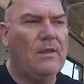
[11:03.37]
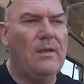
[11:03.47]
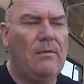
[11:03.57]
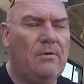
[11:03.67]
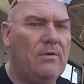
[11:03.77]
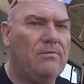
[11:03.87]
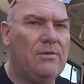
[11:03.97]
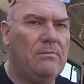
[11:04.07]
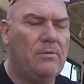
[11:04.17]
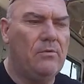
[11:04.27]
Keep life
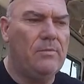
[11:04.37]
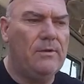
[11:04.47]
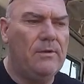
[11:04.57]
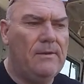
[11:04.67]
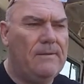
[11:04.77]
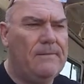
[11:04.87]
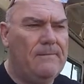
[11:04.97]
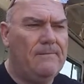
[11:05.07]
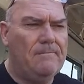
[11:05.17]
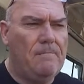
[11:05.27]
simple, but
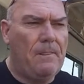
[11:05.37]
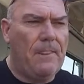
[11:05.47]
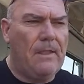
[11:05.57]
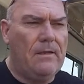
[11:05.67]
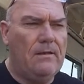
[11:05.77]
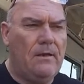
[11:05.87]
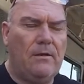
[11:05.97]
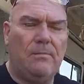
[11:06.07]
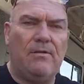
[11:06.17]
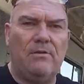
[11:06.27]
and
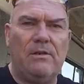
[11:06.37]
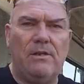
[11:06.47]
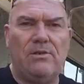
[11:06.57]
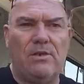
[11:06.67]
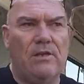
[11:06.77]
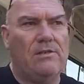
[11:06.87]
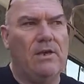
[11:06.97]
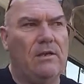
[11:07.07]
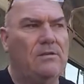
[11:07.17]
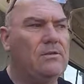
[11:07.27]
apparently these
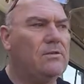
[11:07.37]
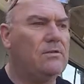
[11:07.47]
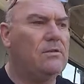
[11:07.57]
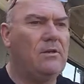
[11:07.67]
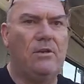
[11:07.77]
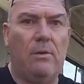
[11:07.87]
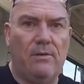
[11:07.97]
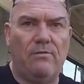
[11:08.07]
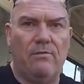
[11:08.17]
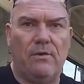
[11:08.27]
CTEKs can do
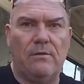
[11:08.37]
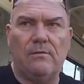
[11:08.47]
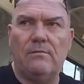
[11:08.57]
everything.